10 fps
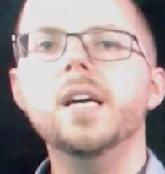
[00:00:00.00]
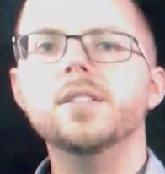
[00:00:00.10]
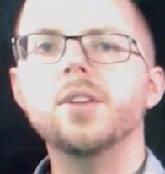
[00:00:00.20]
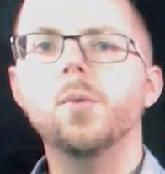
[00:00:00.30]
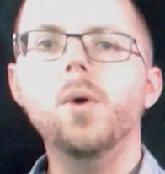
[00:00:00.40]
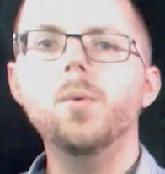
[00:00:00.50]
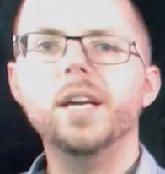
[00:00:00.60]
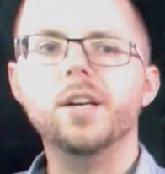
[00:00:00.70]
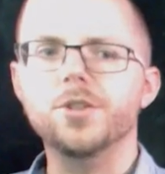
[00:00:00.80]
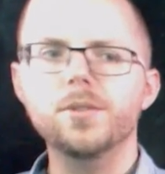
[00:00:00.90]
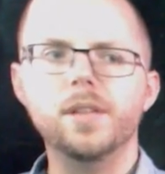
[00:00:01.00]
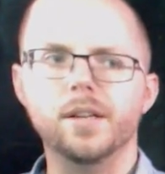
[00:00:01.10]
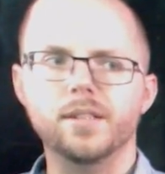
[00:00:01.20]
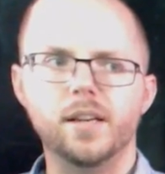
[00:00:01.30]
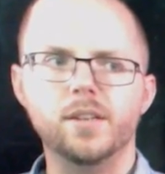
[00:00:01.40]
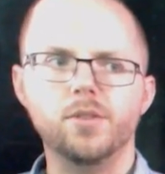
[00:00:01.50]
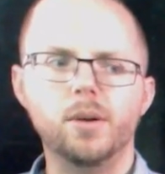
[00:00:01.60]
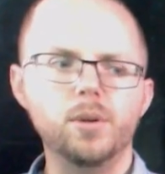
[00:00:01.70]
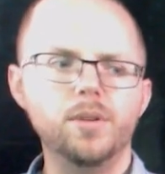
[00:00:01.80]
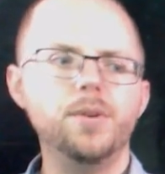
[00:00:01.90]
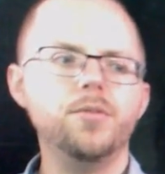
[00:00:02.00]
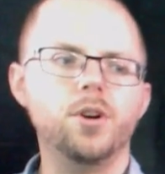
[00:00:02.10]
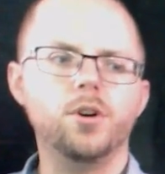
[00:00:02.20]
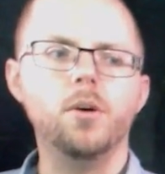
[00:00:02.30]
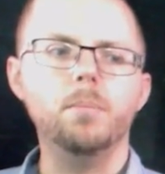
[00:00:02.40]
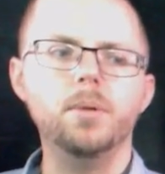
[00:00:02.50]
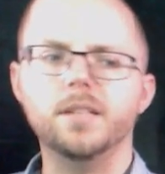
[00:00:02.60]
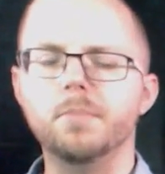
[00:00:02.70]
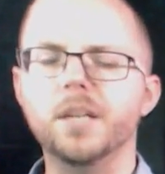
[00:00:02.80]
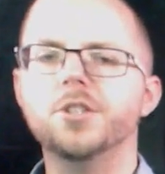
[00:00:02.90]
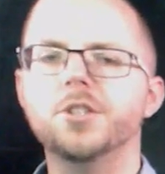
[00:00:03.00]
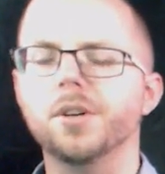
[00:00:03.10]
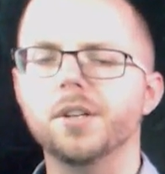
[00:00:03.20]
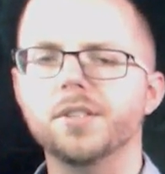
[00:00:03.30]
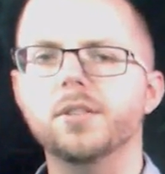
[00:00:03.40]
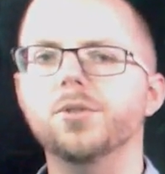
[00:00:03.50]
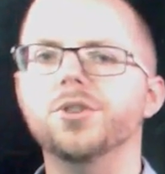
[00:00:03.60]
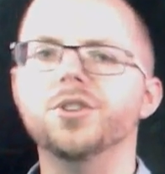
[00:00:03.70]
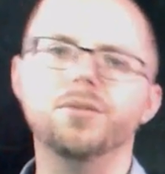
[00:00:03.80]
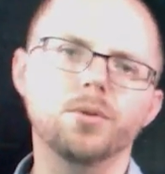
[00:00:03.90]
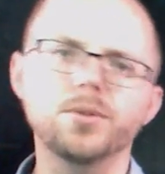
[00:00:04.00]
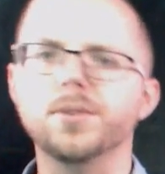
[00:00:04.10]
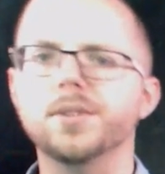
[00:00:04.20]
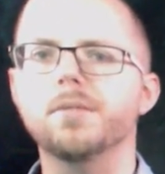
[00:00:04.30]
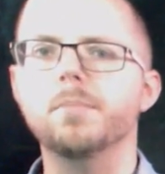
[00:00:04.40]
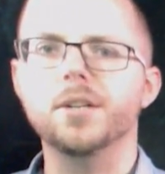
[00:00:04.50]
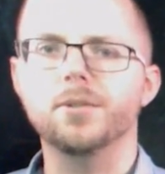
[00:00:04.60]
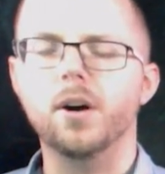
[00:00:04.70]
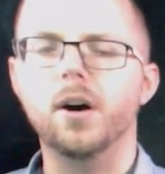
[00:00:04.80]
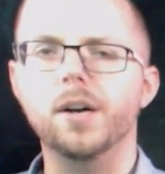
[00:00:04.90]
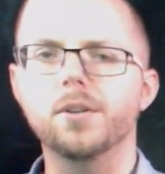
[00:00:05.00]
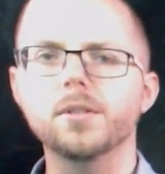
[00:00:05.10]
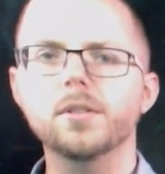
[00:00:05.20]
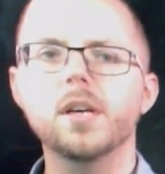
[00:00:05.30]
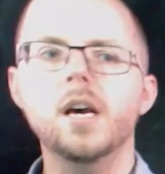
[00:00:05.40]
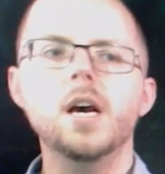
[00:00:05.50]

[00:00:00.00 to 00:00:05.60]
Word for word: So what we can do then say is, all right, well, if we've got a complex mixture in a solution of all sorts of metal ions,